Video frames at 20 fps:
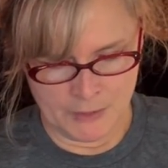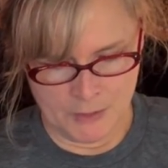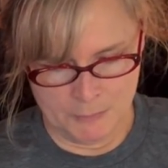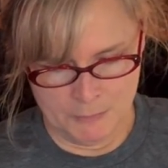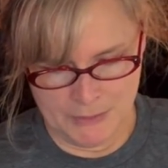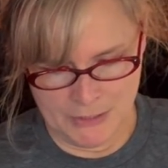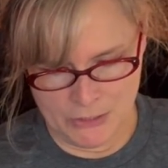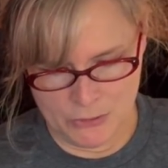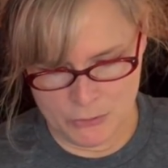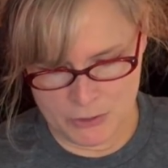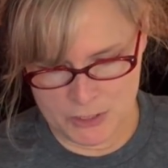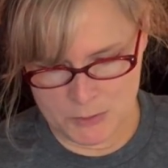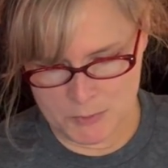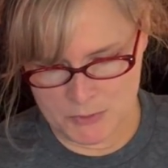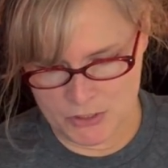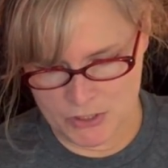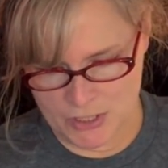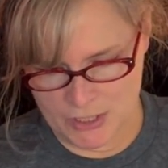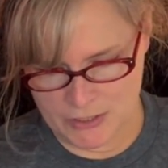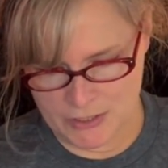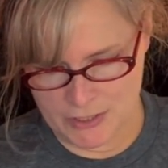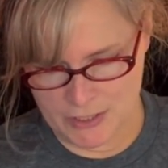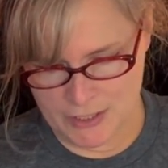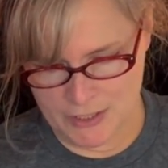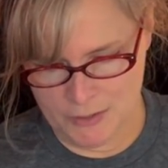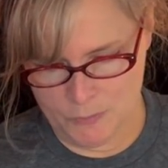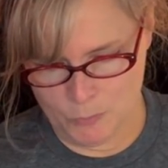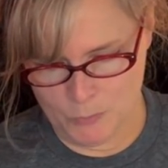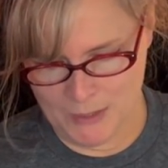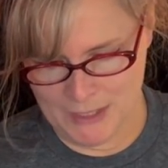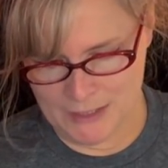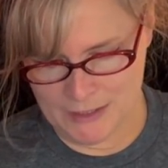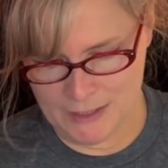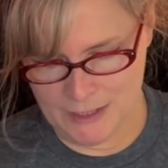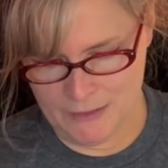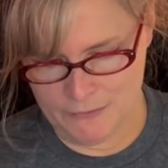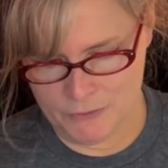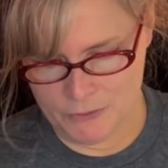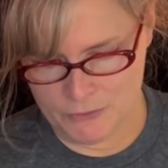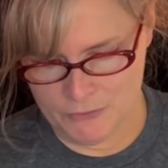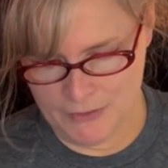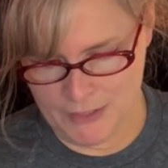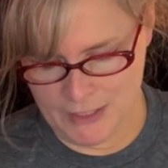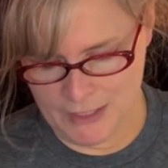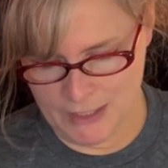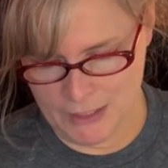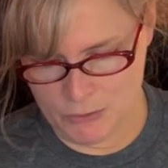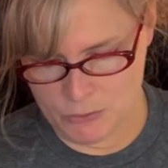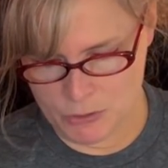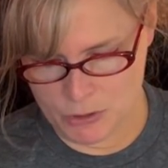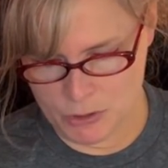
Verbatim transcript: Merry Christmas, Jessica. We love your videos.